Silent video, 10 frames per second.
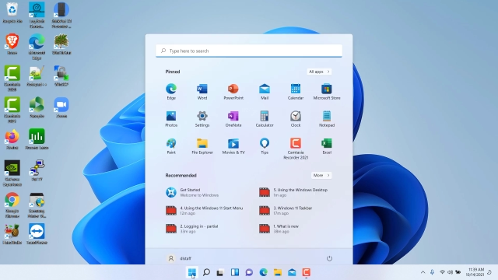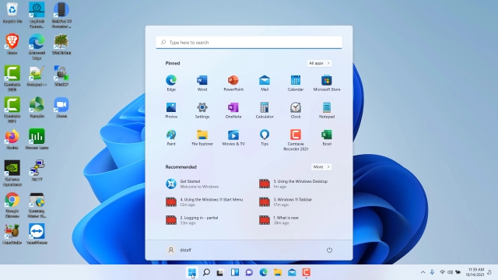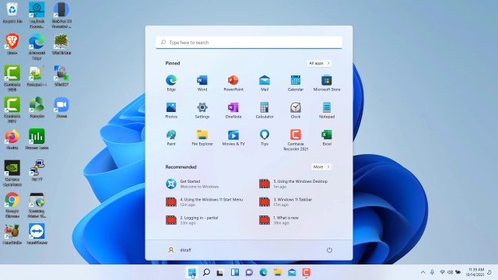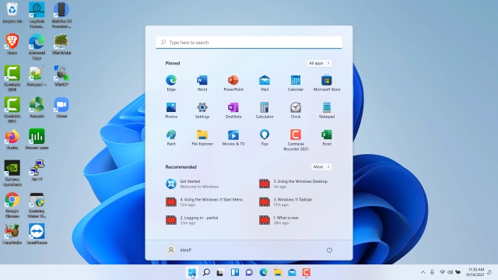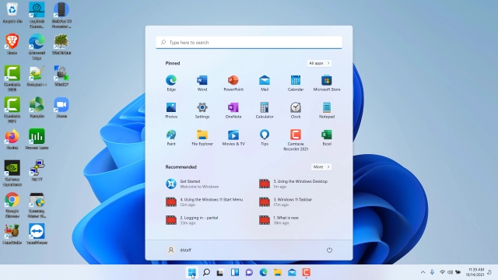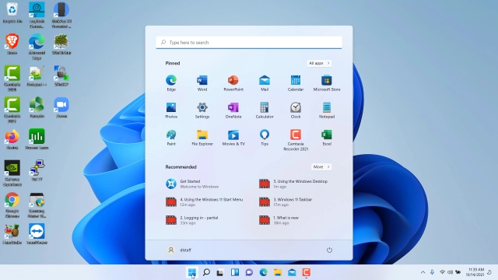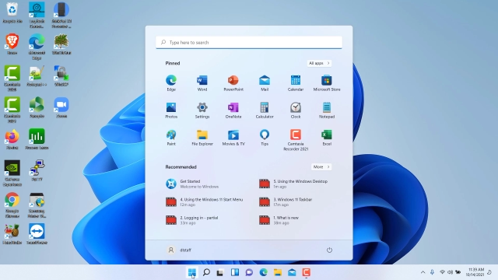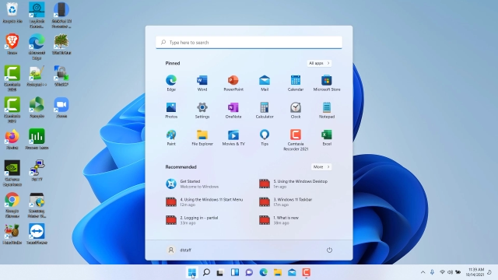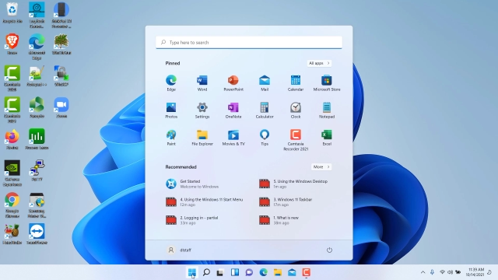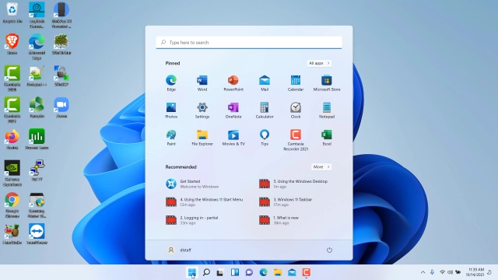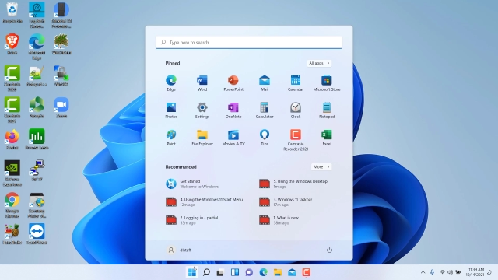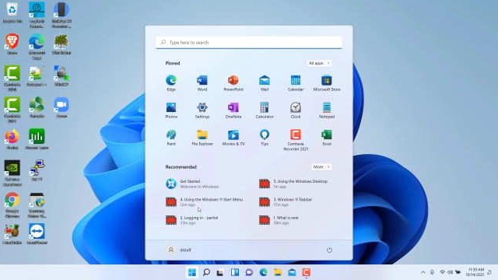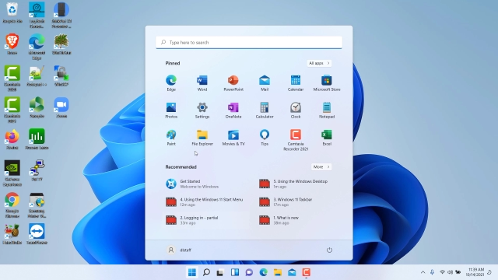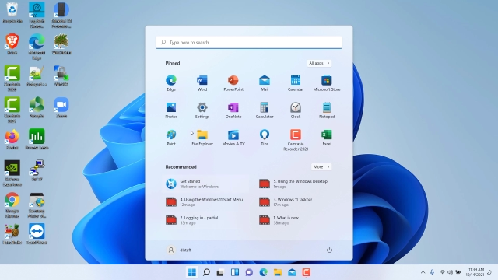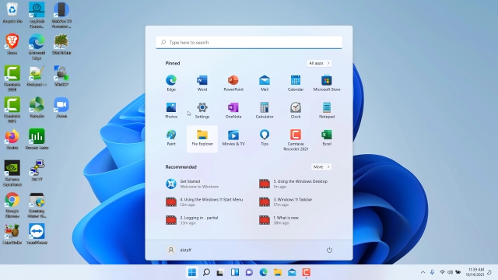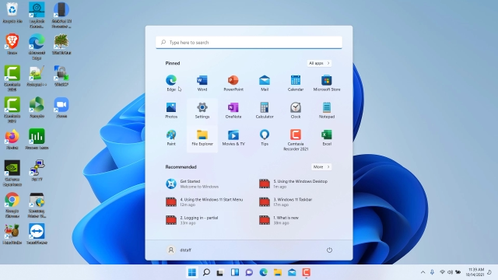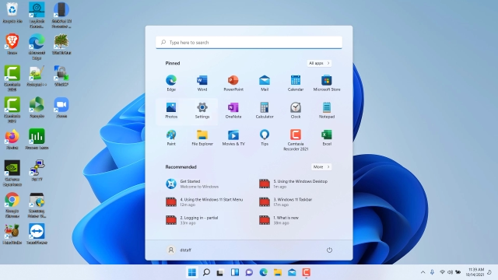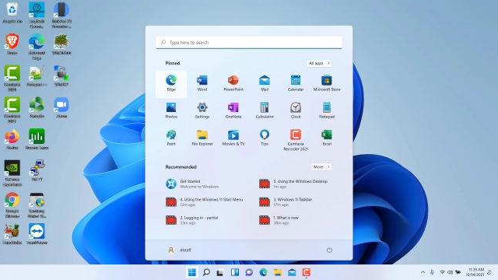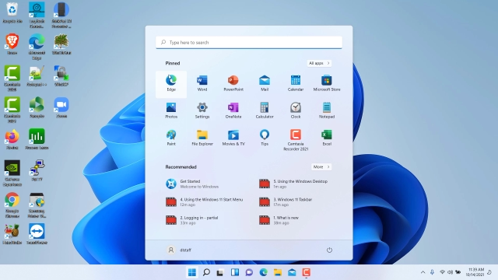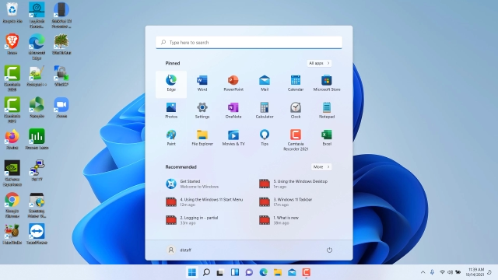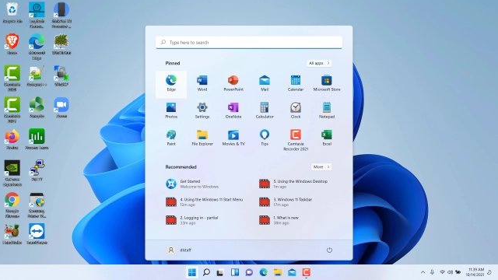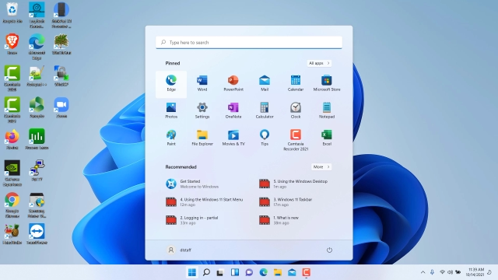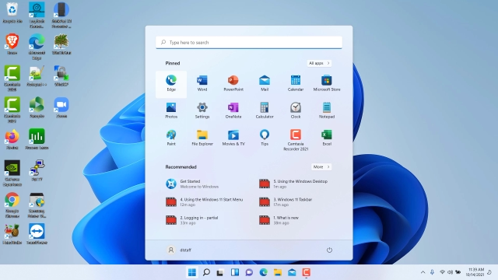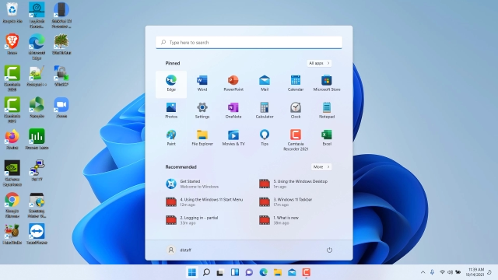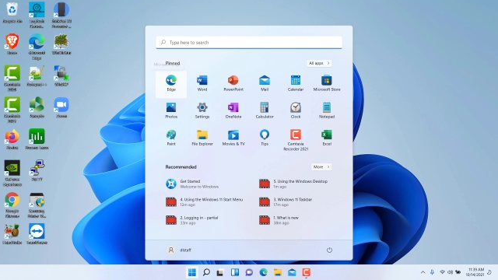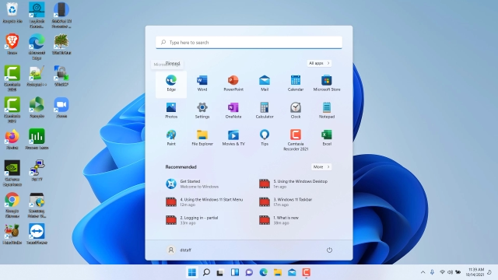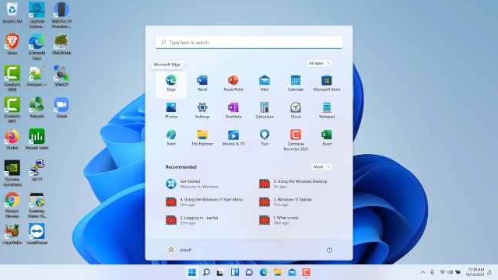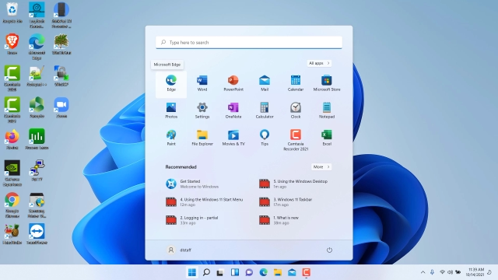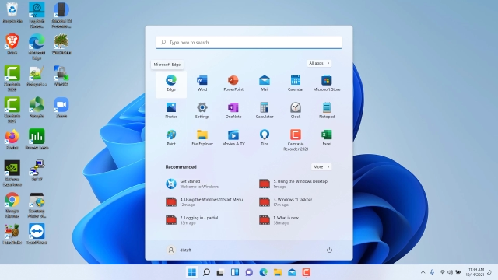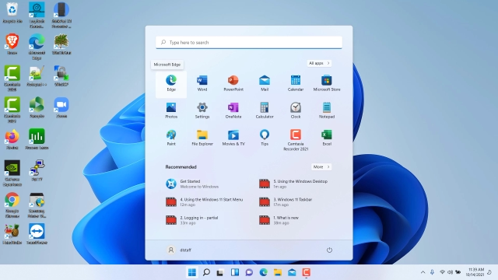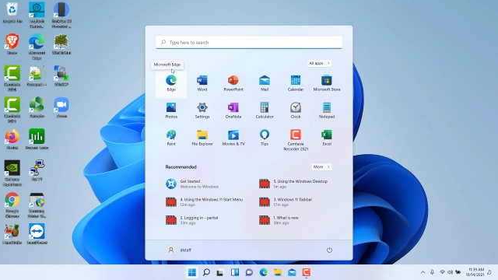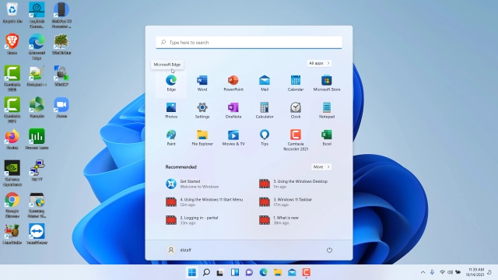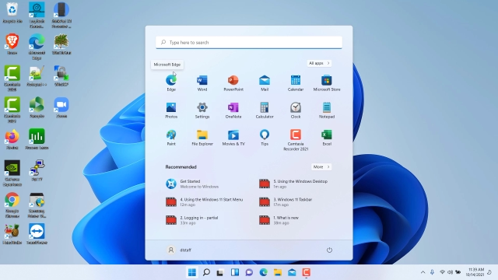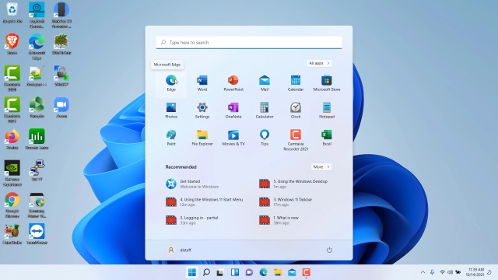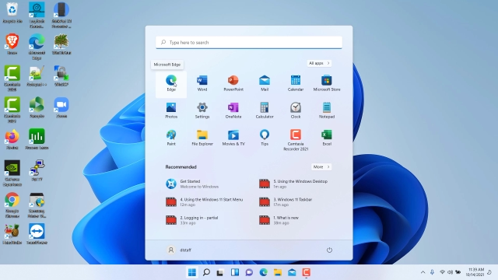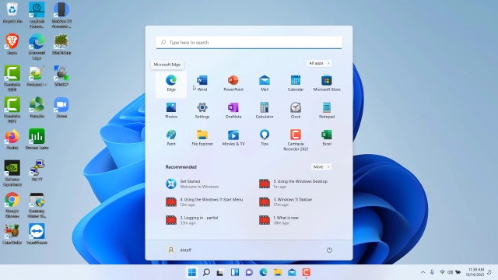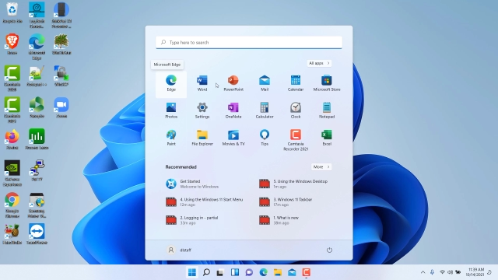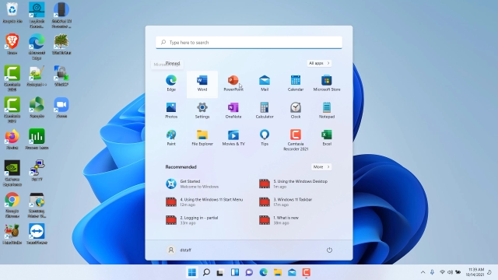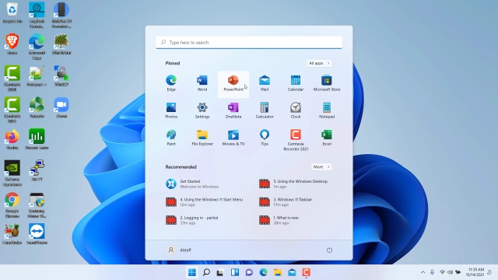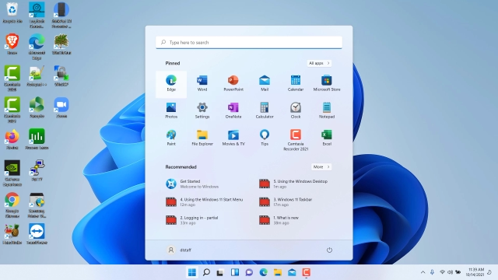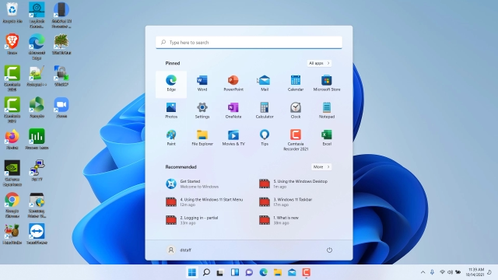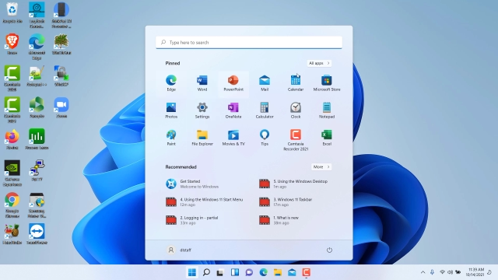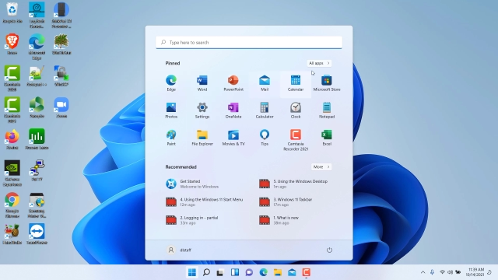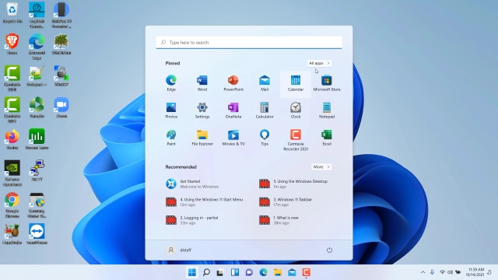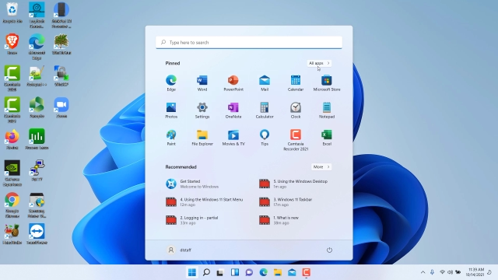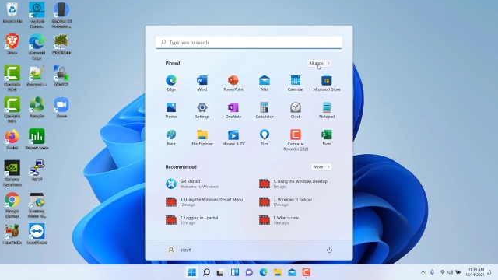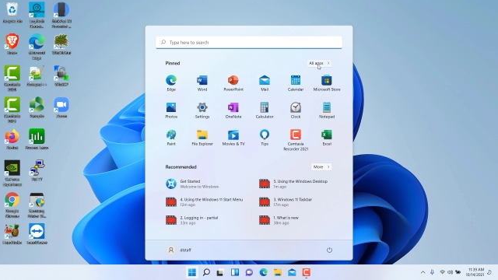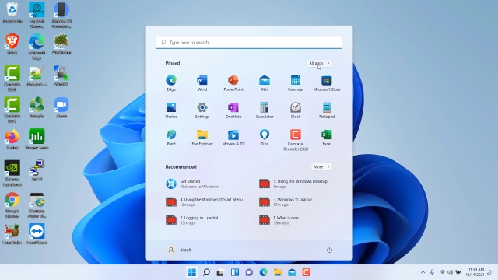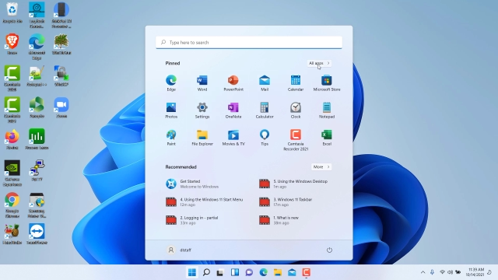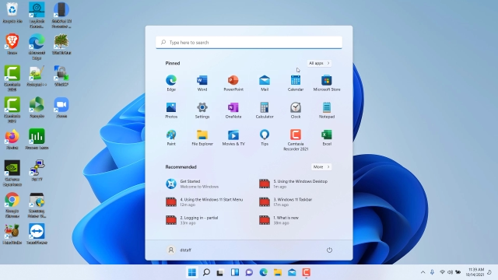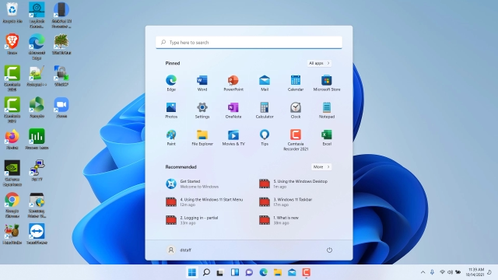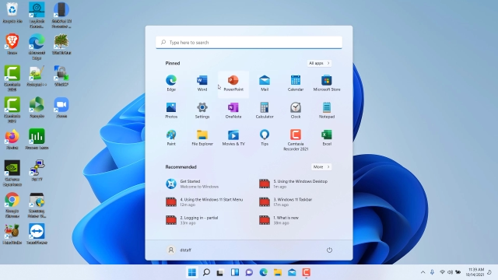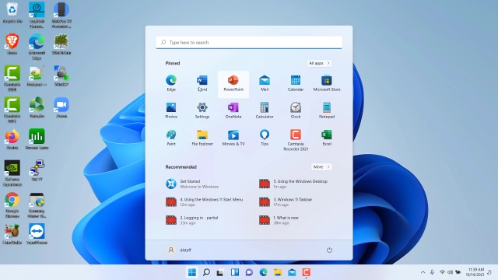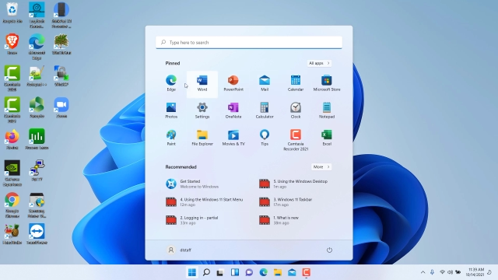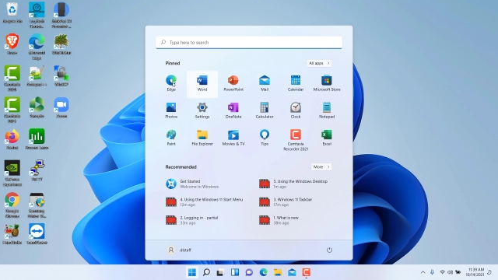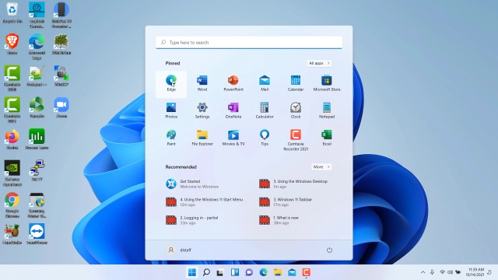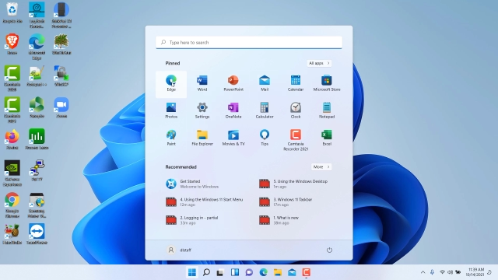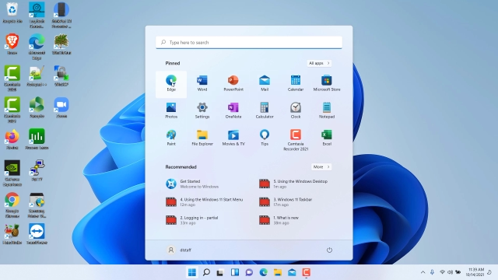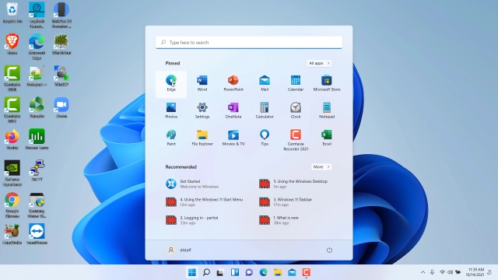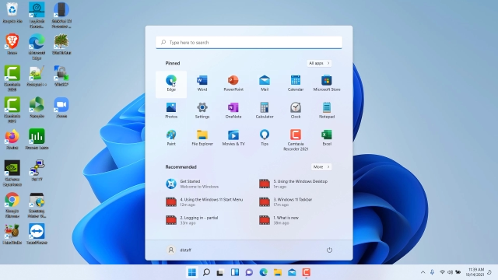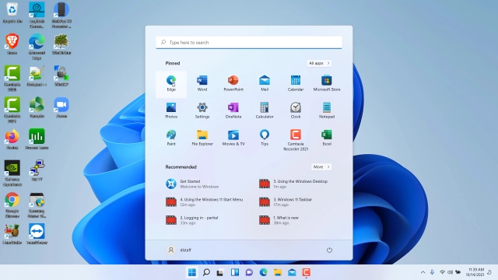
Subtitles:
No face is visible, so there are no lips to read.